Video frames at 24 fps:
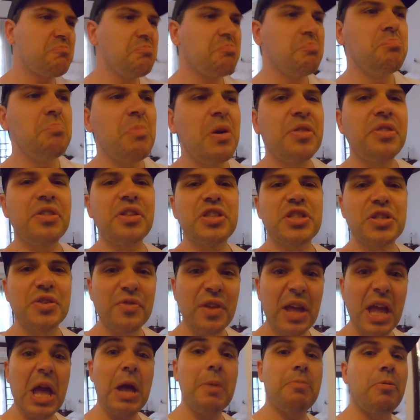methods
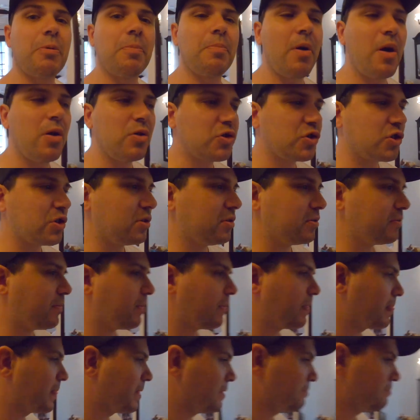of air propulsion.
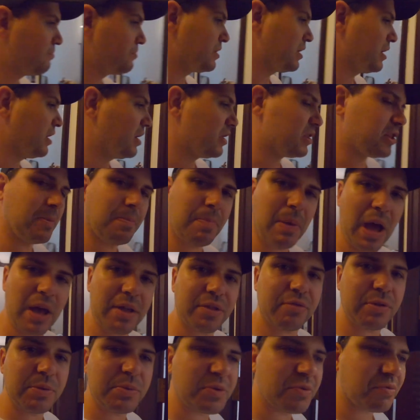The
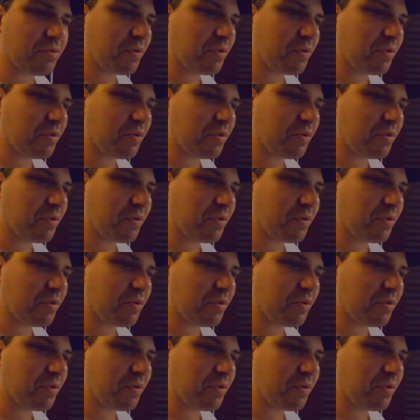bathroom's